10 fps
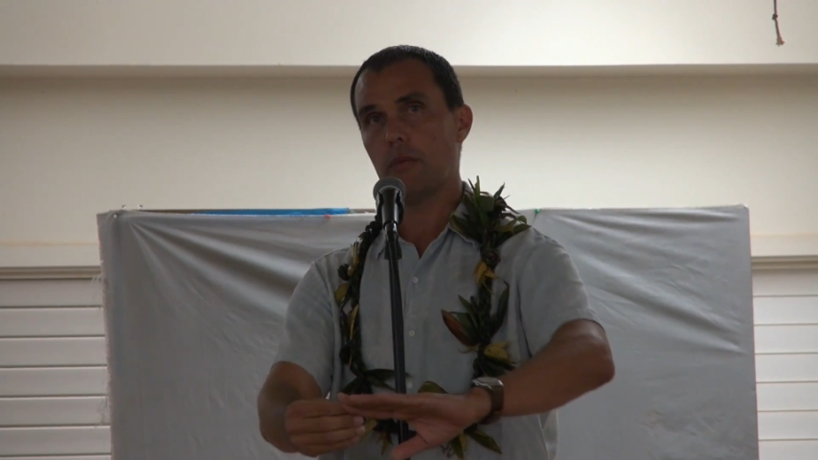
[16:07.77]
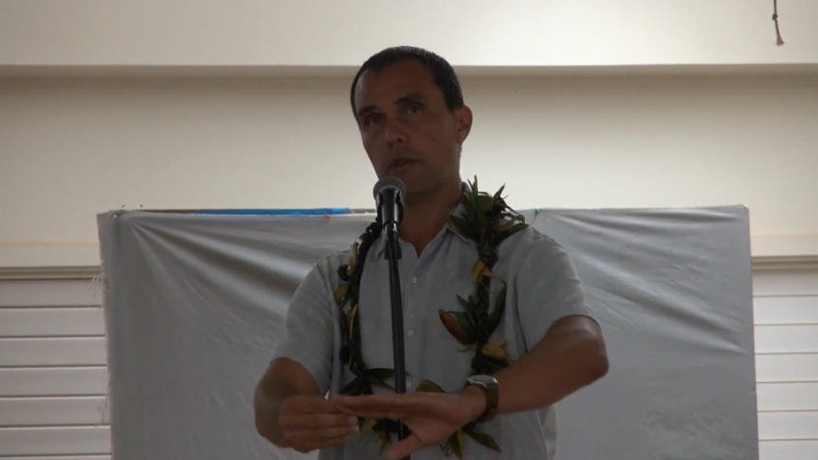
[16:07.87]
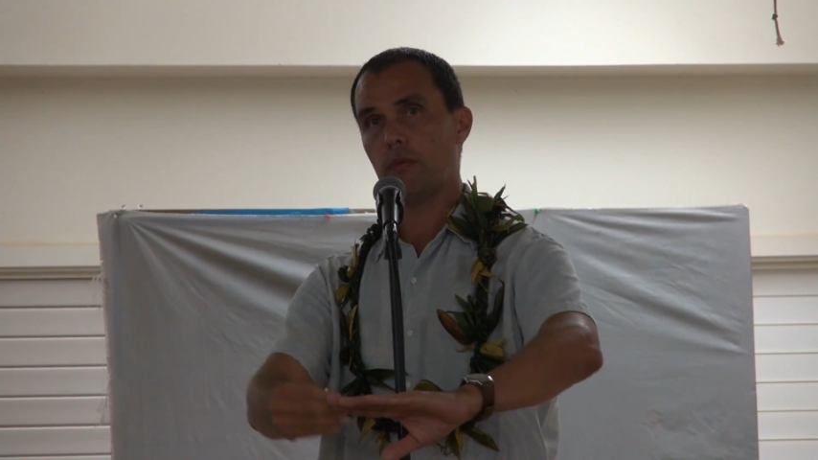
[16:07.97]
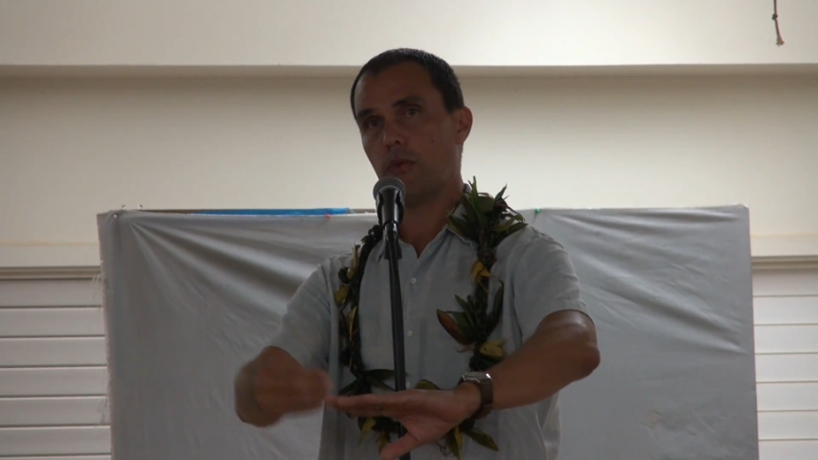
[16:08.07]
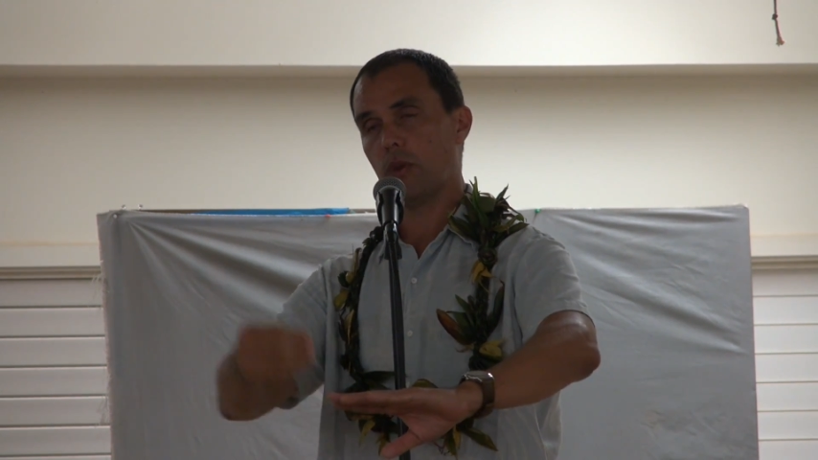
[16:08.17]

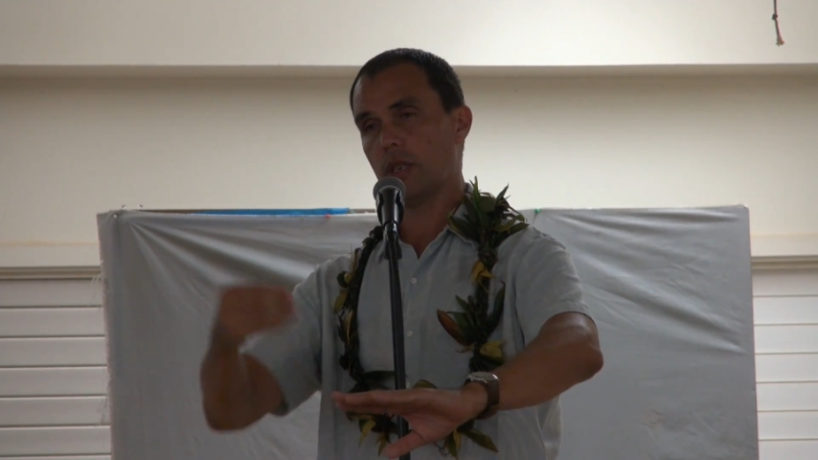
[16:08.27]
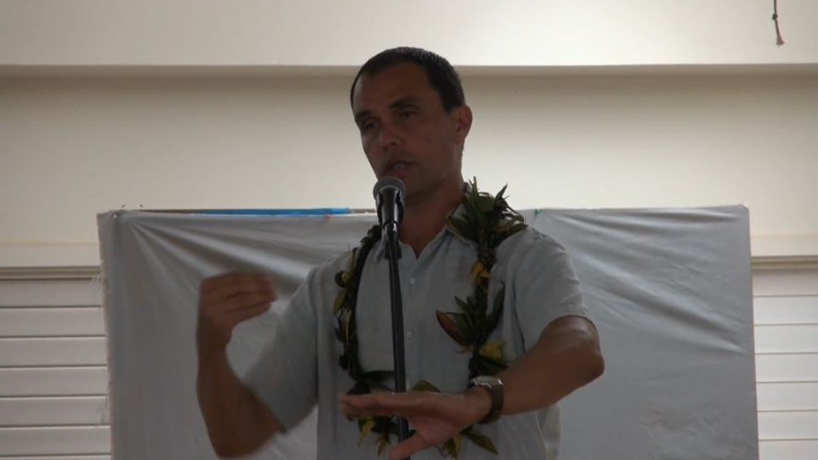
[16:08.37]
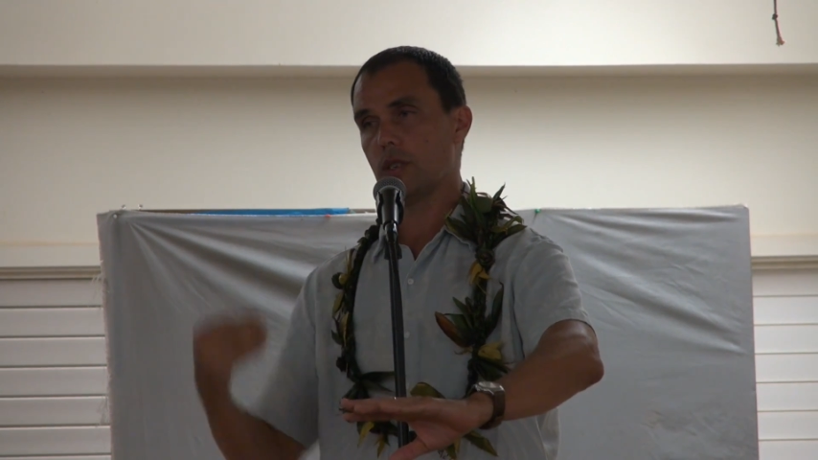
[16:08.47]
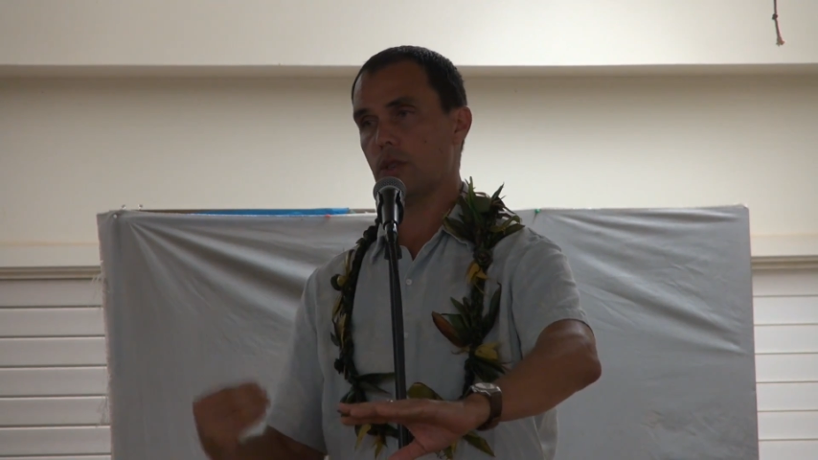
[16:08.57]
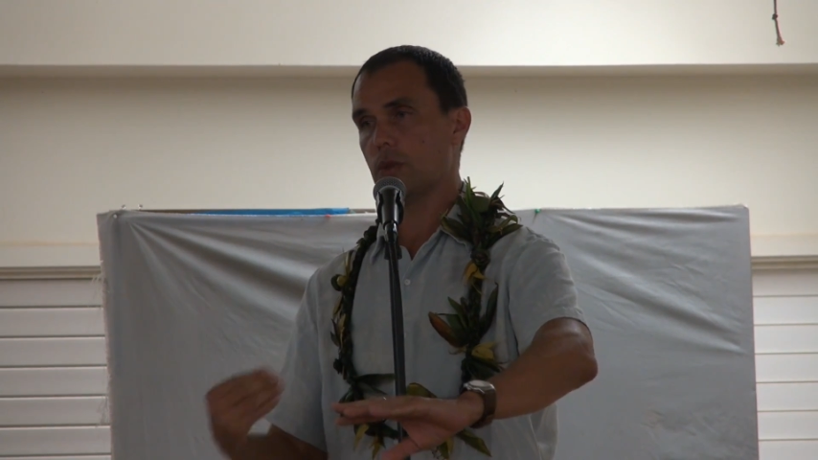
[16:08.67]
before
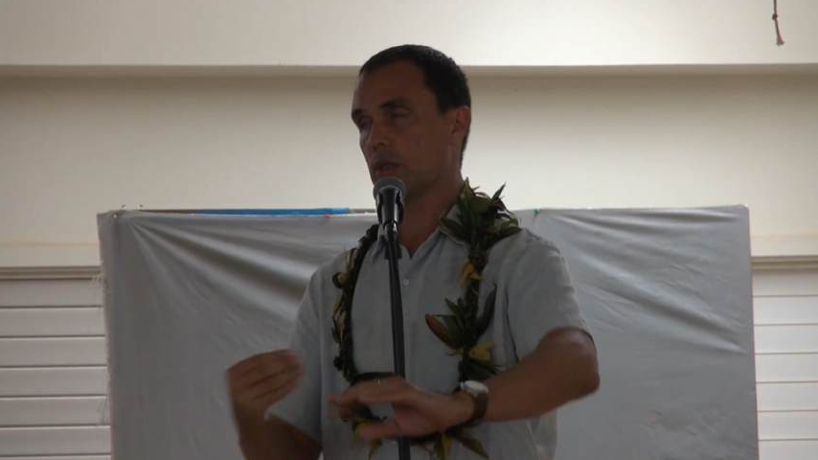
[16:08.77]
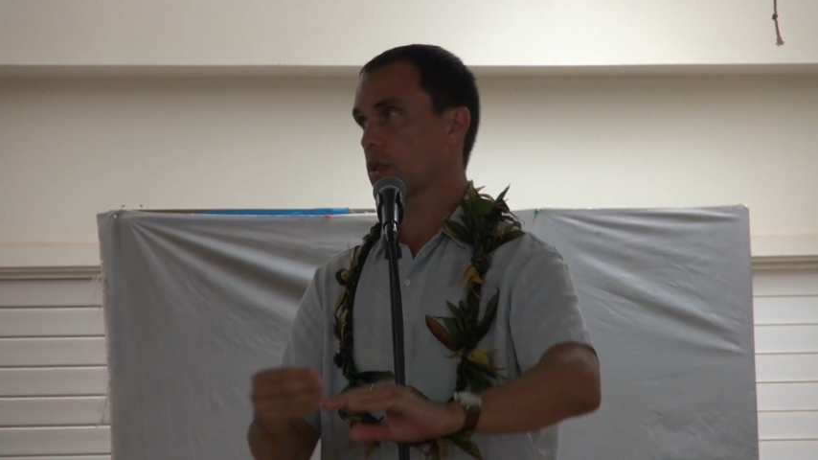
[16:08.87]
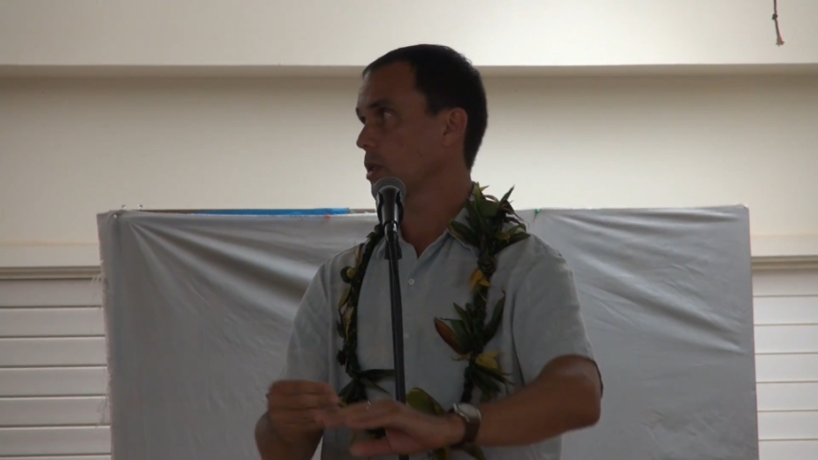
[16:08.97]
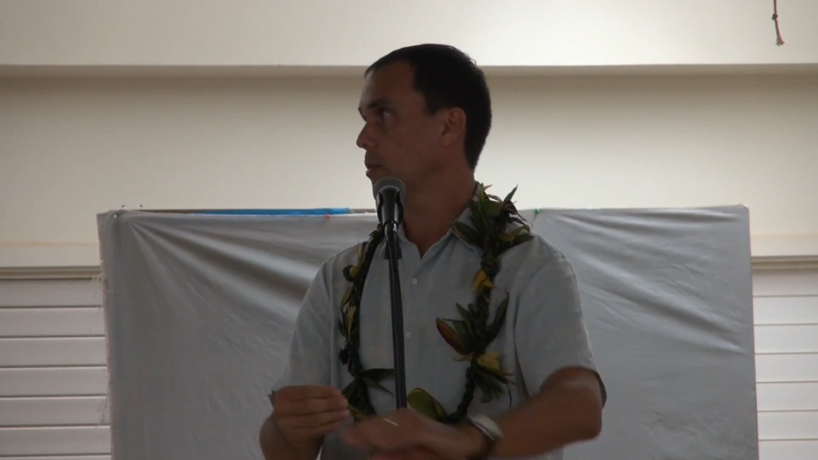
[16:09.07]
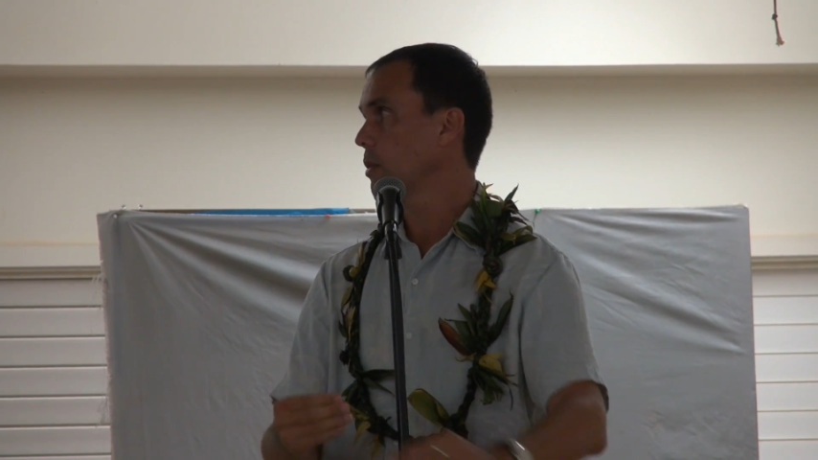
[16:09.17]
this new
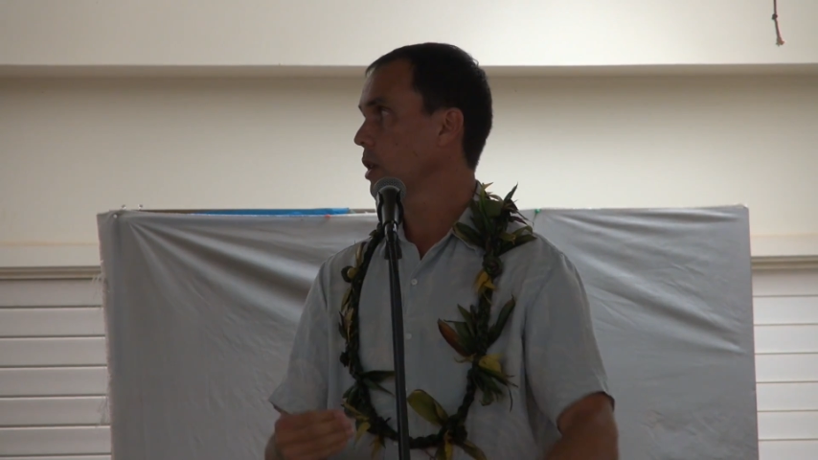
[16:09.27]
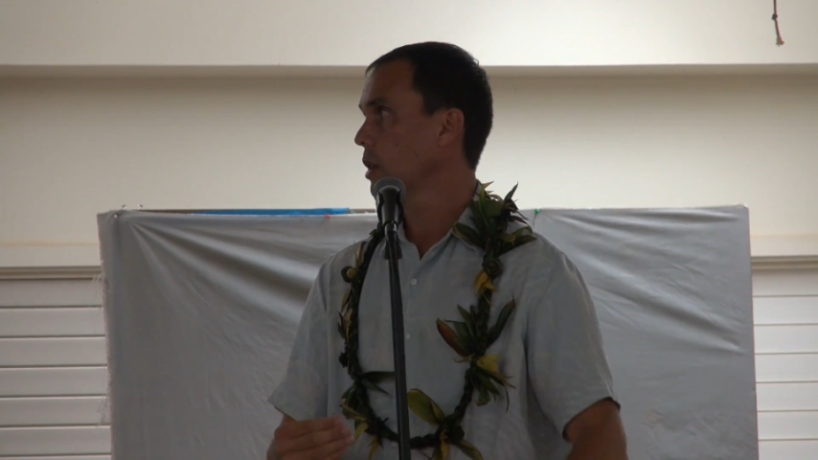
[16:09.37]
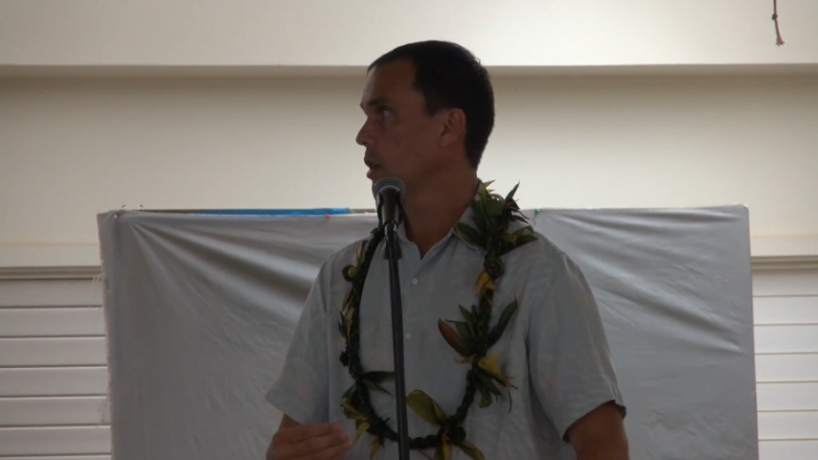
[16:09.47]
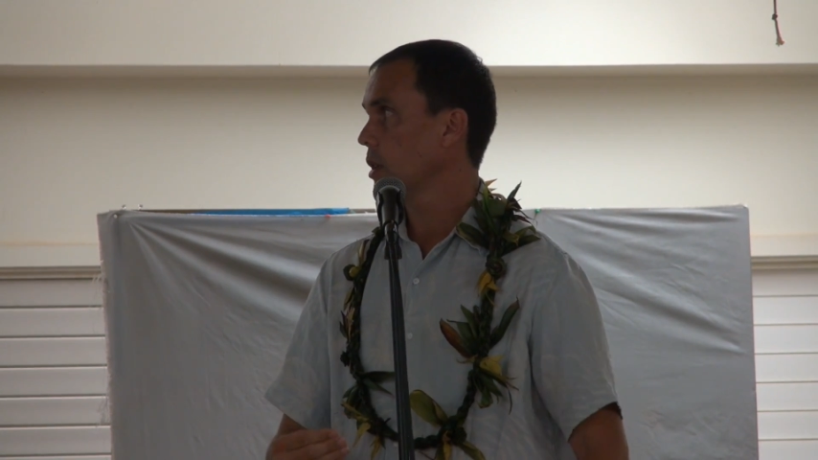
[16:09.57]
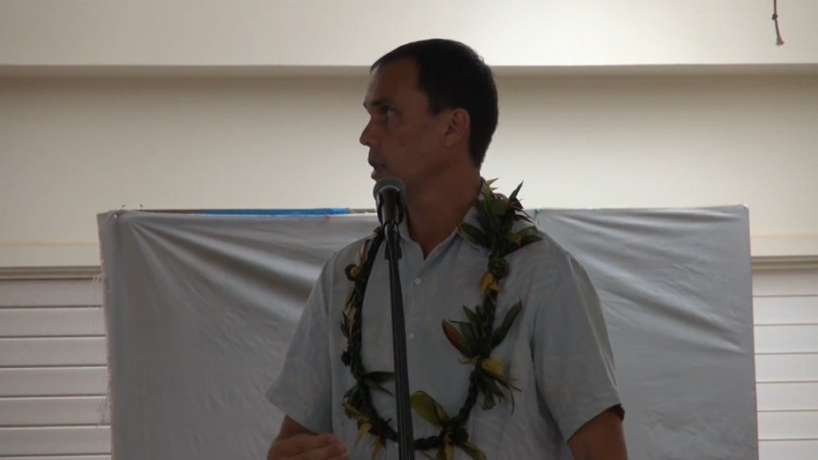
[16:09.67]
system
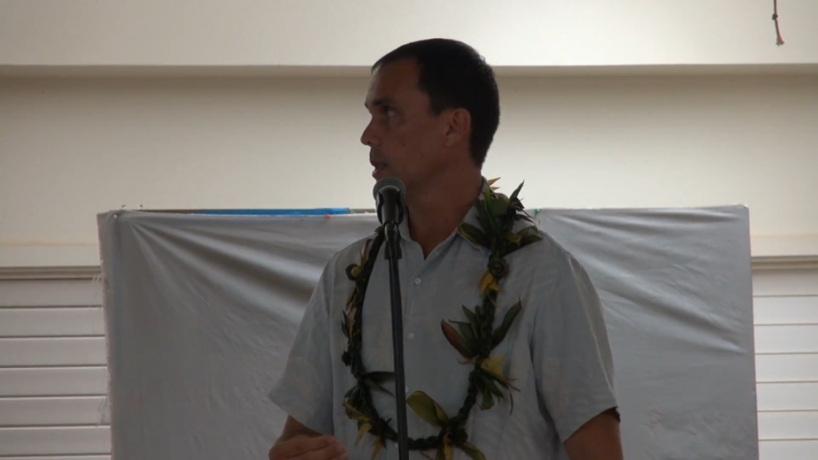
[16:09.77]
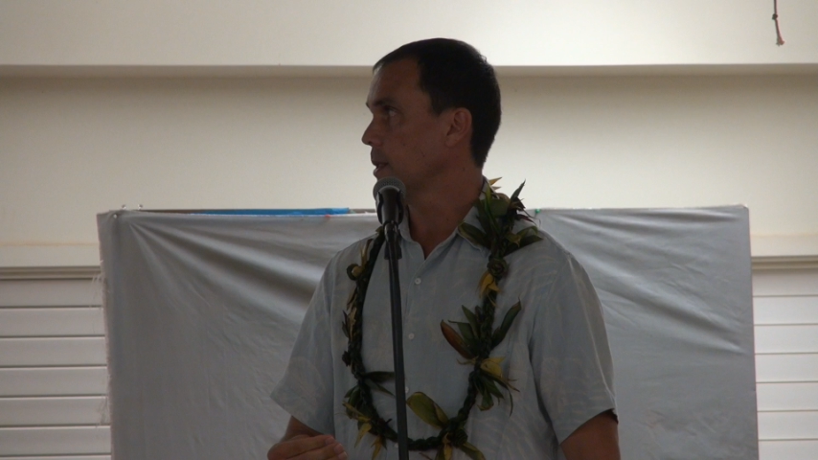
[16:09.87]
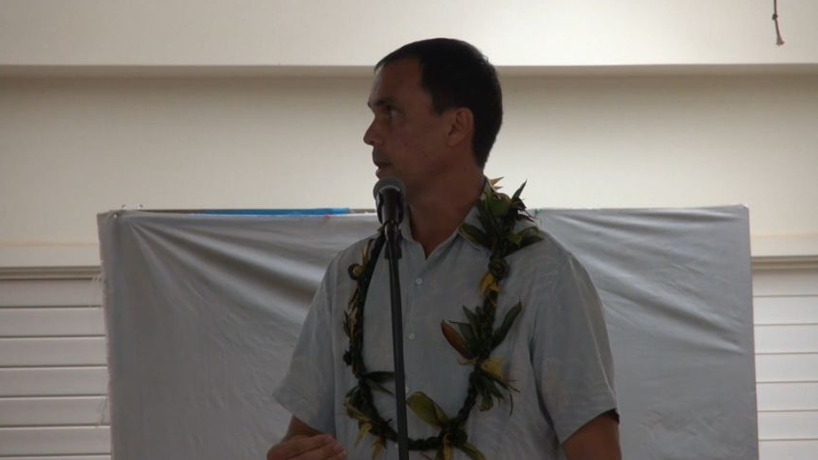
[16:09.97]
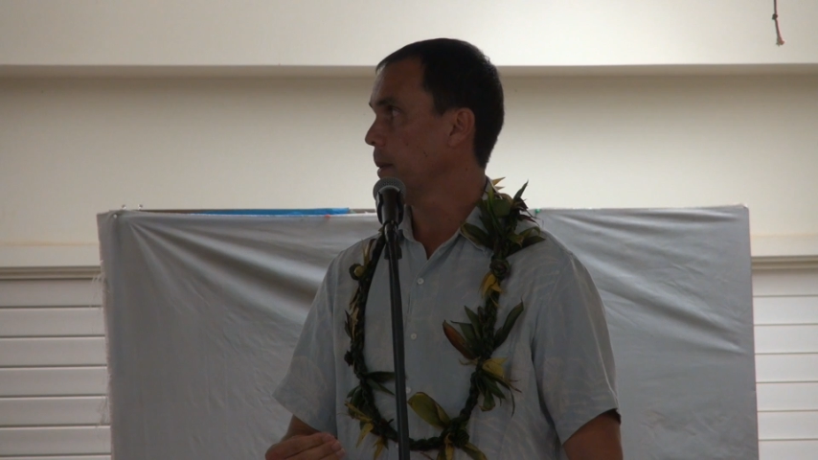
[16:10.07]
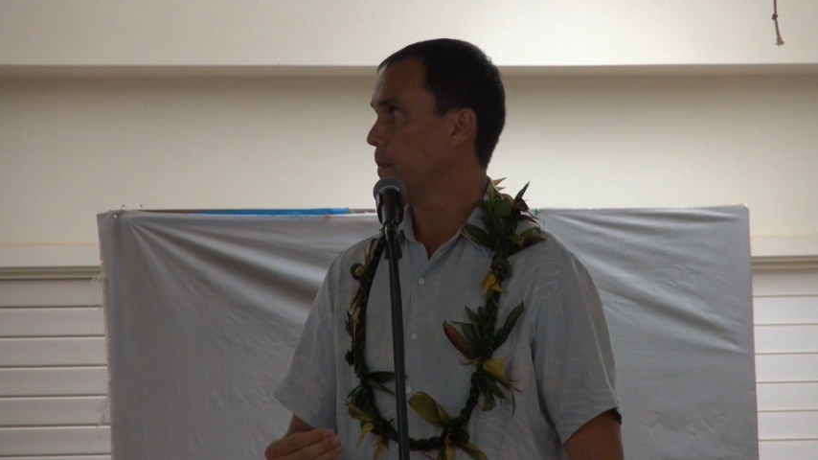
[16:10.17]
is